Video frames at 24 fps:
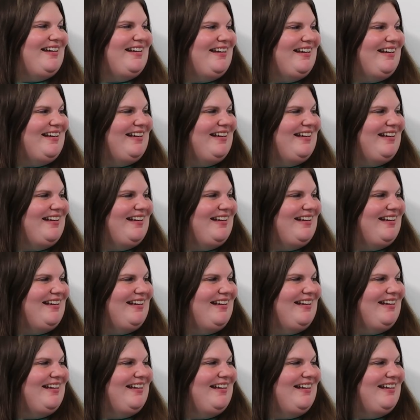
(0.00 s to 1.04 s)

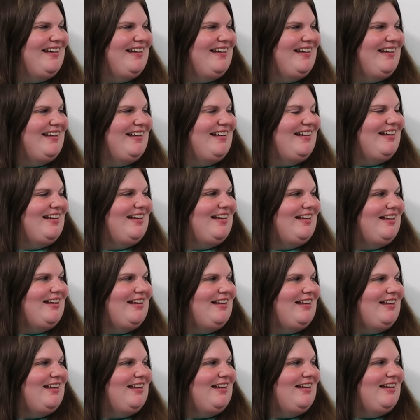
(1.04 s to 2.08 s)

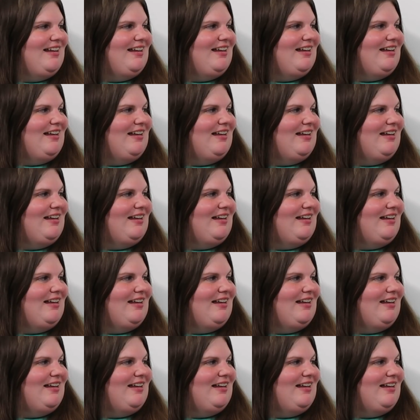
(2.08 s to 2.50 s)
This person isn't speaking.